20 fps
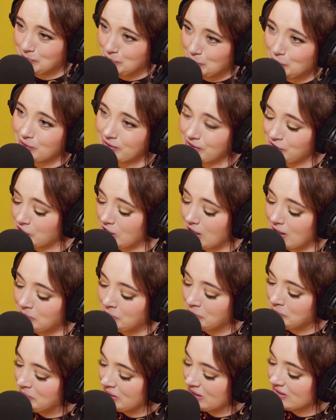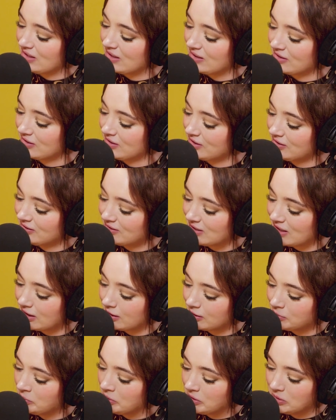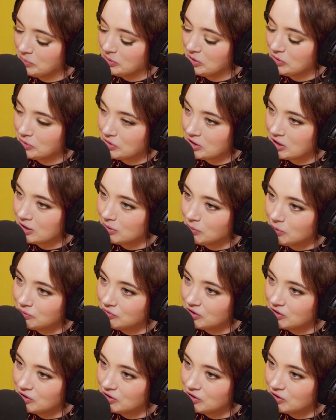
putting jam in my dinner and telling me to be okay with